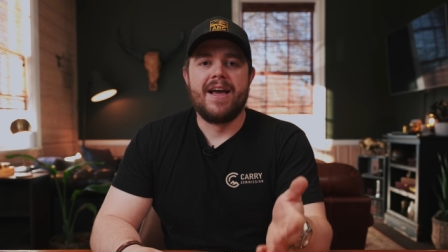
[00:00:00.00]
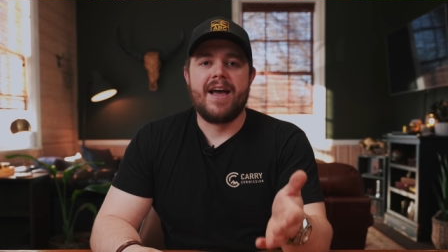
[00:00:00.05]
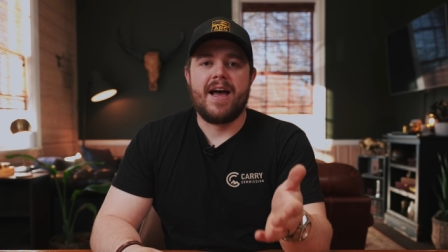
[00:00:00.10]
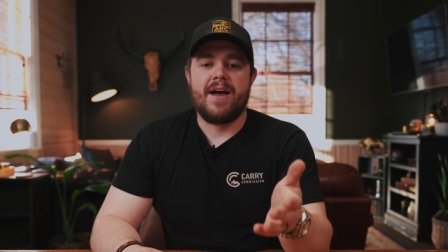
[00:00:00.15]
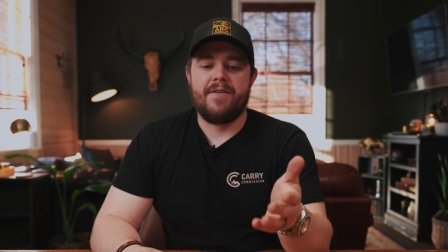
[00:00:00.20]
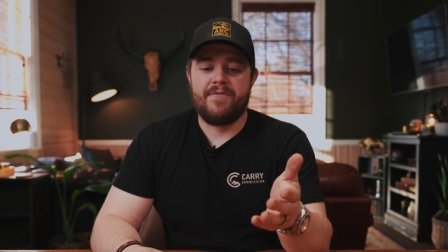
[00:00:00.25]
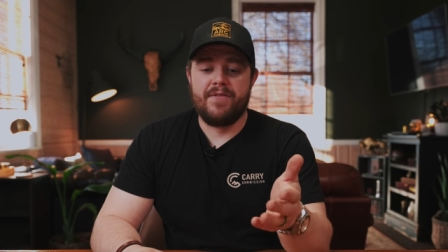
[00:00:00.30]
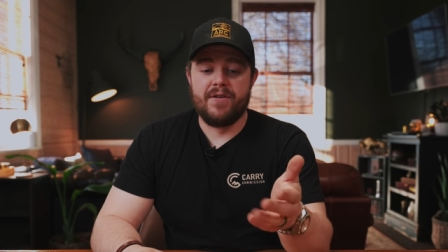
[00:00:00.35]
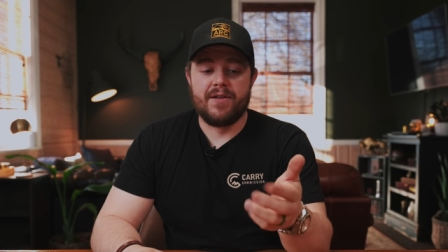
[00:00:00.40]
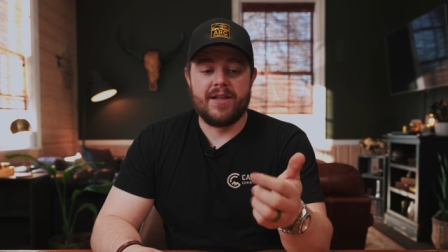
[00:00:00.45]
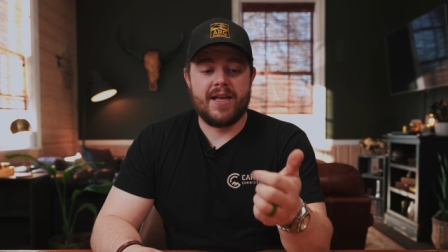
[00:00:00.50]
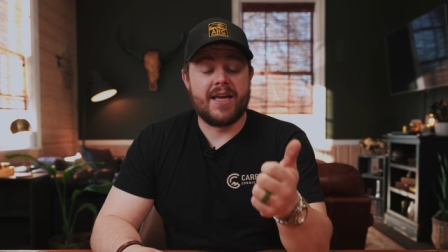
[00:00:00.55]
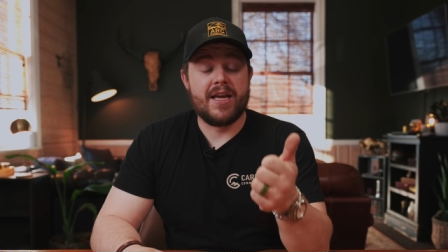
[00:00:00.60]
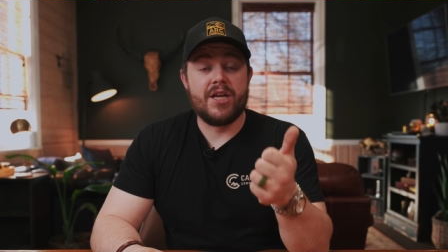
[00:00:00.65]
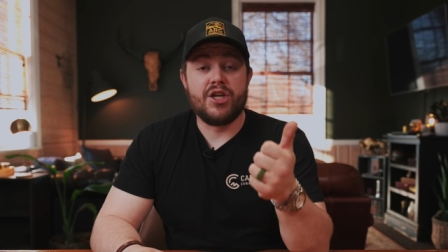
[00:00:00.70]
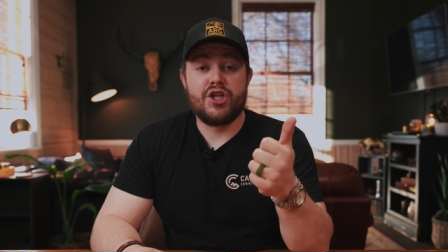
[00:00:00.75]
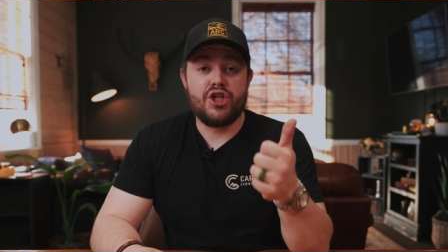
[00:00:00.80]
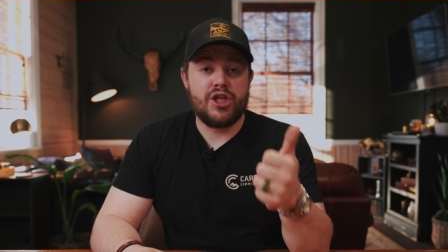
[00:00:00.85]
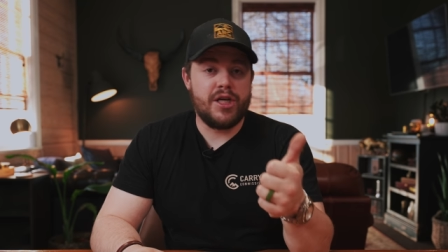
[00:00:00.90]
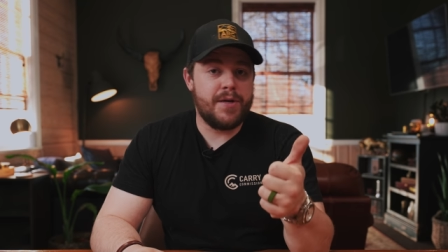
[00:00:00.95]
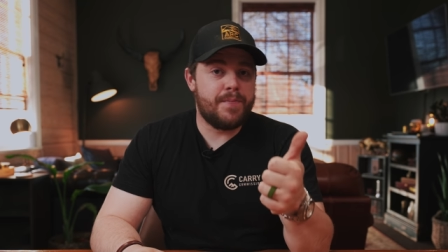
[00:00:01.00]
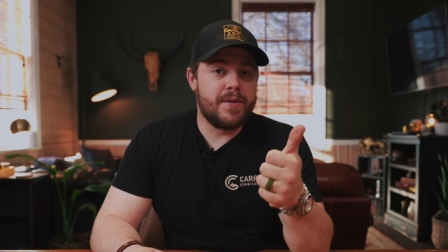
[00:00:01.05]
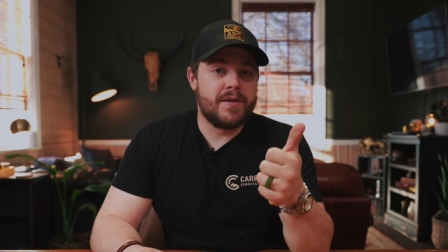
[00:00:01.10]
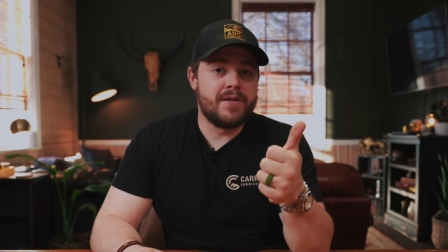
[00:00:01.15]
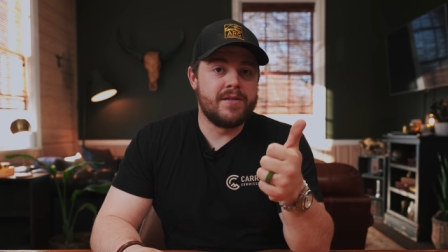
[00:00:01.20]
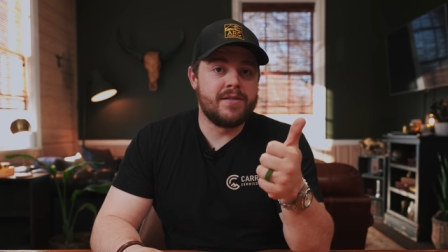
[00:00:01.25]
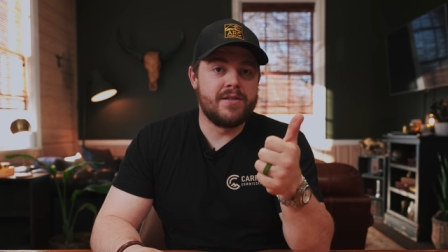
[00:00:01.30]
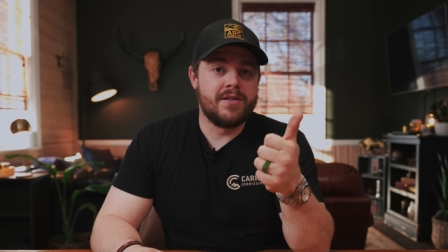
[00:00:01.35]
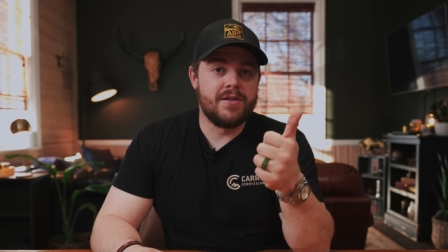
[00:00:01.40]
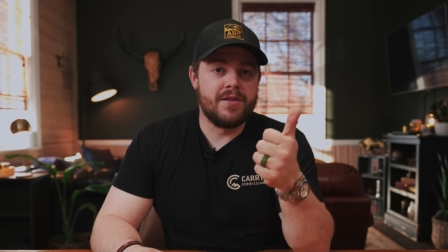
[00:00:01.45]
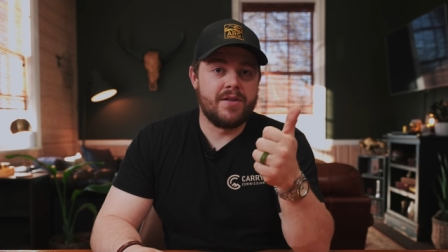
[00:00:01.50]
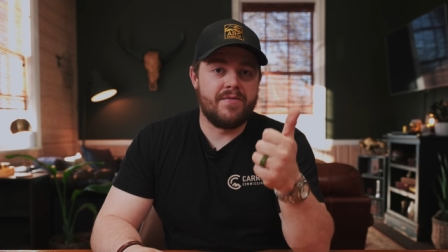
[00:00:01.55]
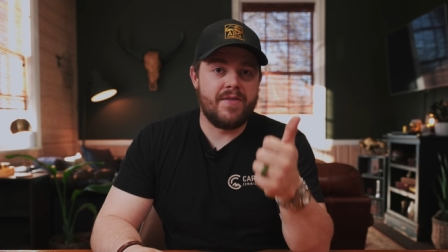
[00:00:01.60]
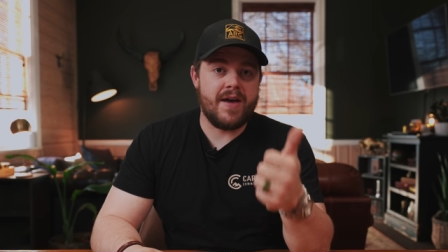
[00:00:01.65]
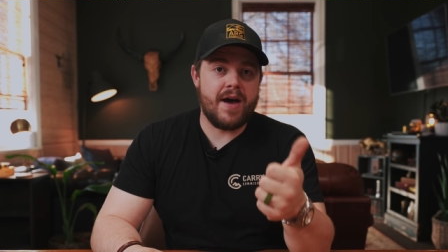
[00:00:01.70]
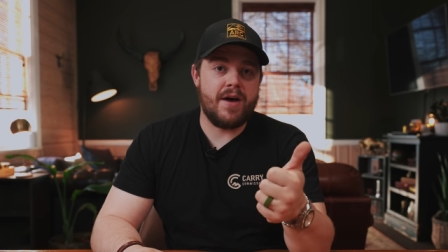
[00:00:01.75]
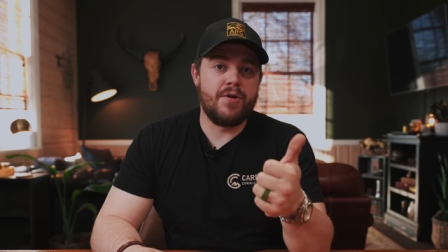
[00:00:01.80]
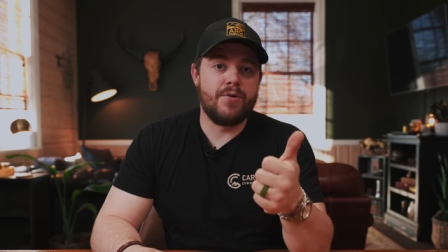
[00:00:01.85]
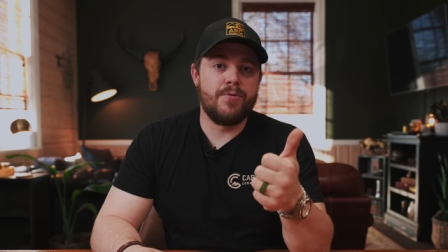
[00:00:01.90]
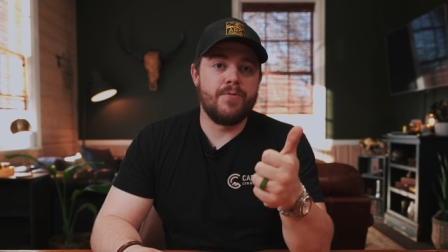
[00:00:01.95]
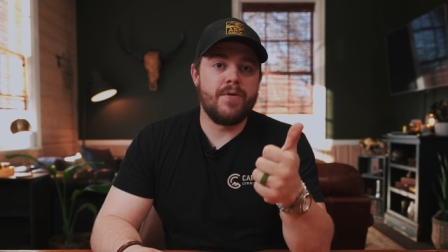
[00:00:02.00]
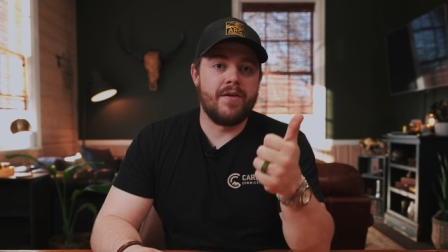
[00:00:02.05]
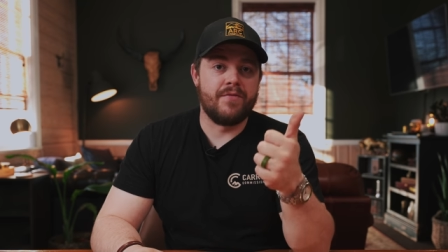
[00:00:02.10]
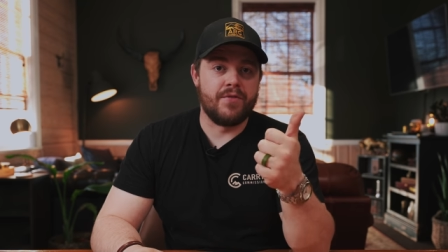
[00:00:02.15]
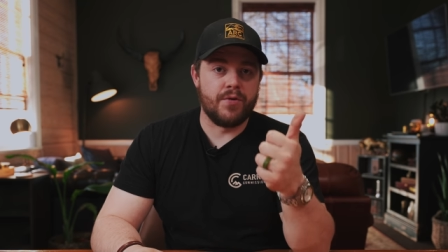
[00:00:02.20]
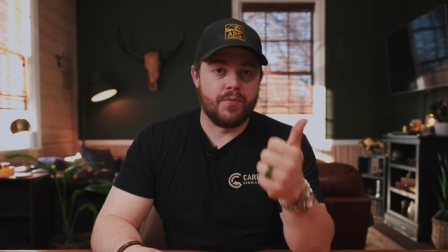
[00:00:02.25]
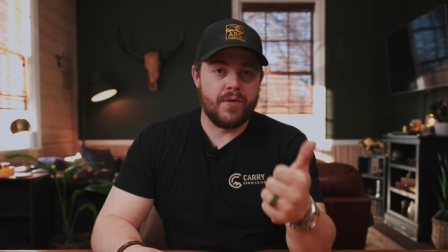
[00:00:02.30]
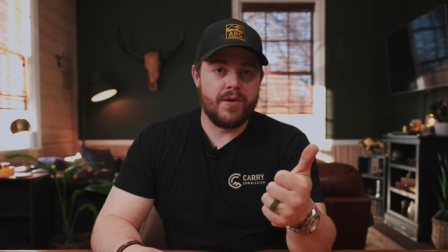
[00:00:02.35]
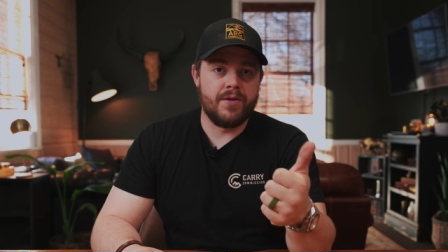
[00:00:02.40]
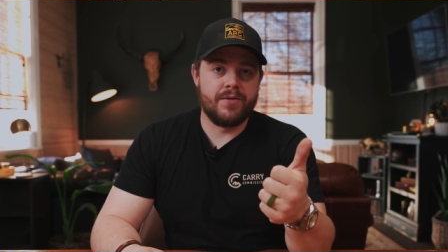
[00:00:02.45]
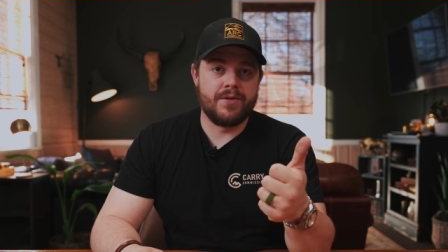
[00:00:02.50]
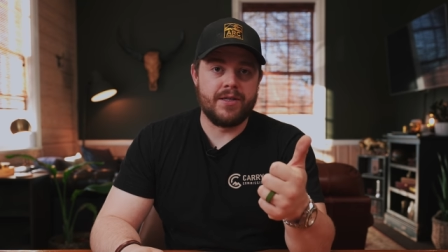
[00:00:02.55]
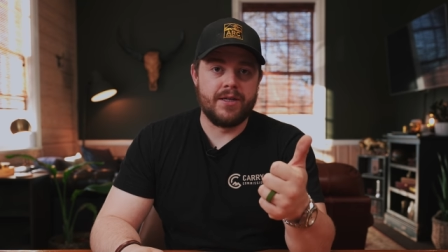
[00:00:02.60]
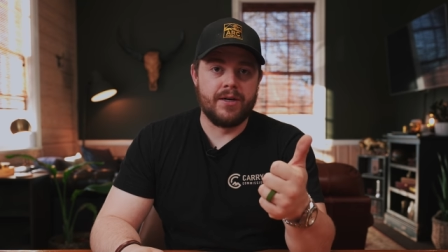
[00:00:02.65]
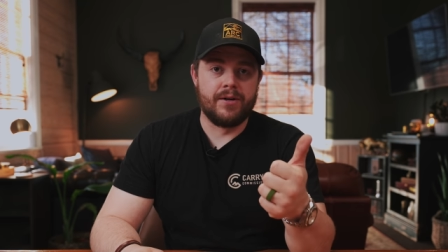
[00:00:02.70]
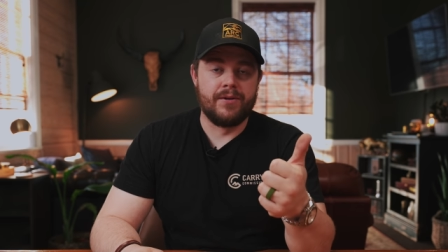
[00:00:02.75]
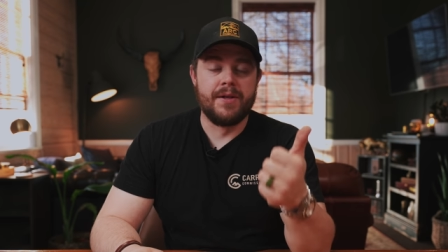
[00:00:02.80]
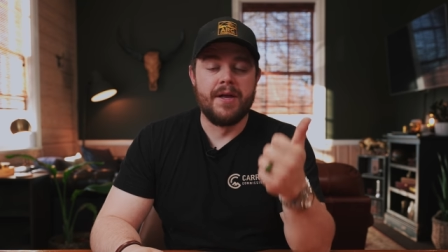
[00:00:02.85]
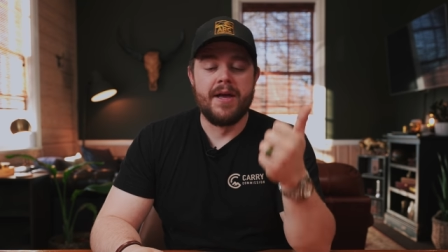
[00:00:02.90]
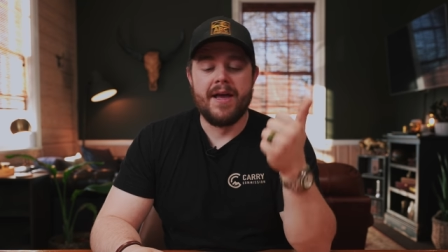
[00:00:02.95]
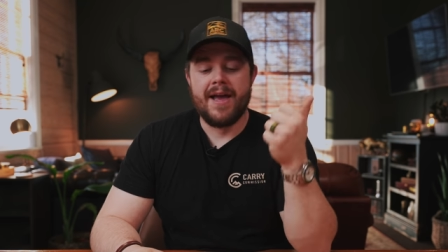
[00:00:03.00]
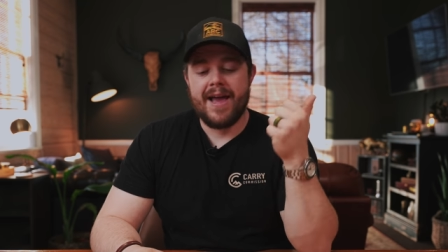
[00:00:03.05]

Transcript: I feel like it cheapens the value of the real deal,